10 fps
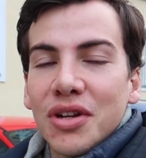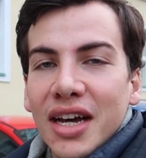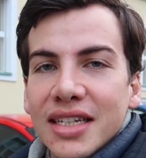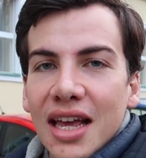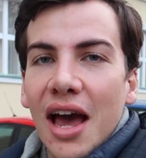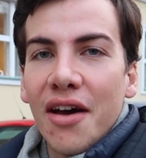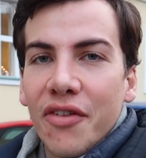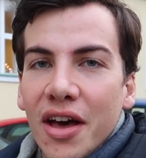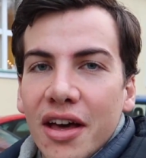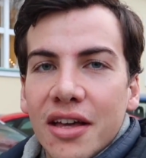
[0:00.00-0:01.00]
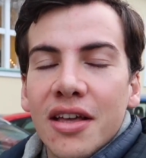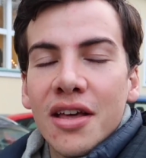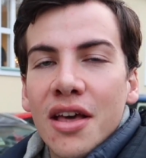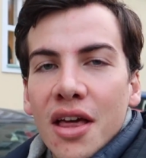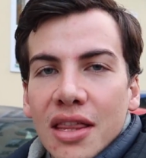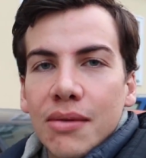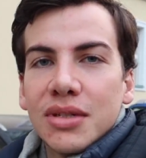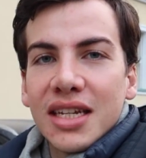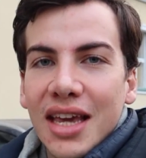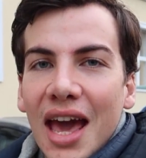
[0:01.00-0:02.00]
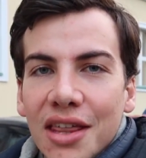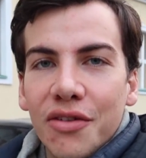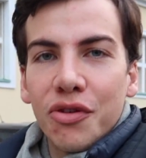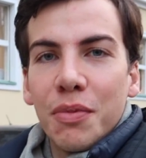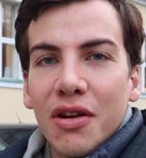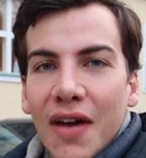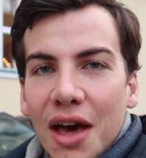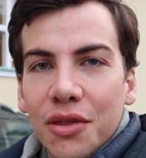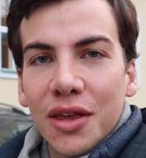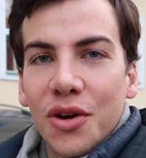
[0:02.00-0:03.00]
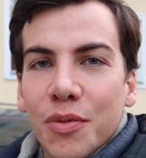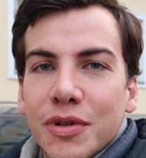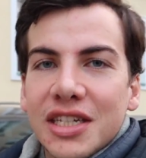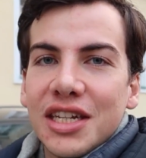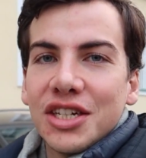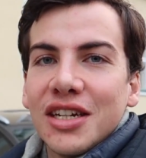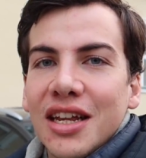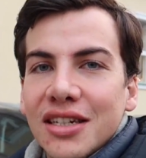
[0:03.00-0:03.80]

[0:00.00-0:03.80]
nice to have them together for a bit of healthy competition